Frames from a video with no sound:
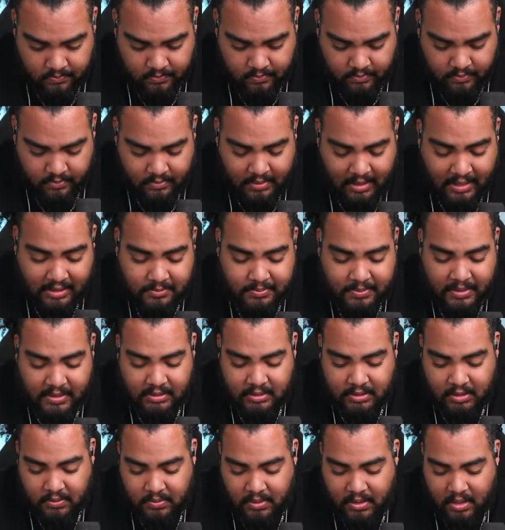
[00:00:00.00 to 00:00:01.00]
That's
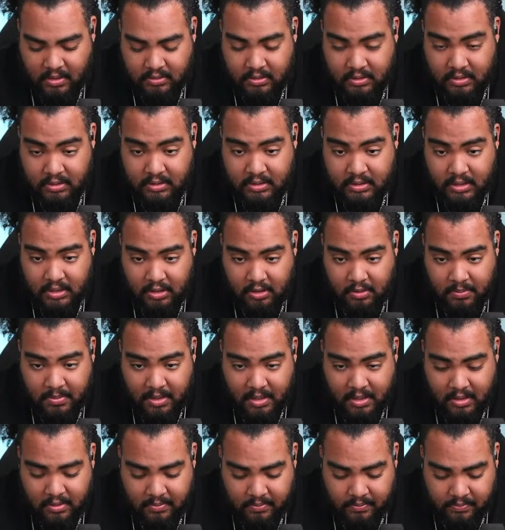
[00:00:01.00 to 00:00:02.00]
basically what I was going to send you, man.